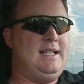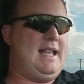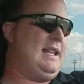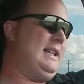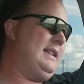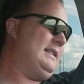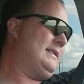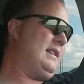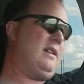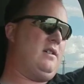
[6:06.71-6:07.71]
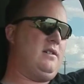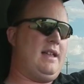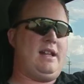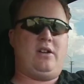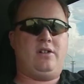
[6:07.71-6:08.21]
Any cell
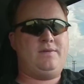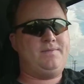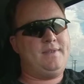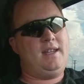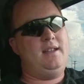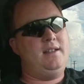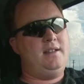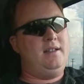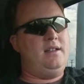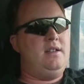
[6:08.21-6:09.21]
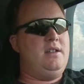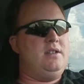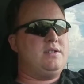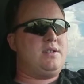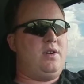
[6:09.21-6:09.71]
at all.
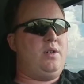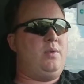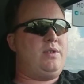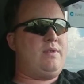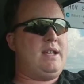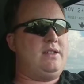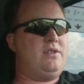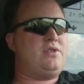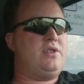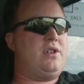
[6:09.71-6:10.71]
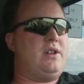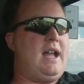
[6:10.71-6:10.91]
So with regular sugar,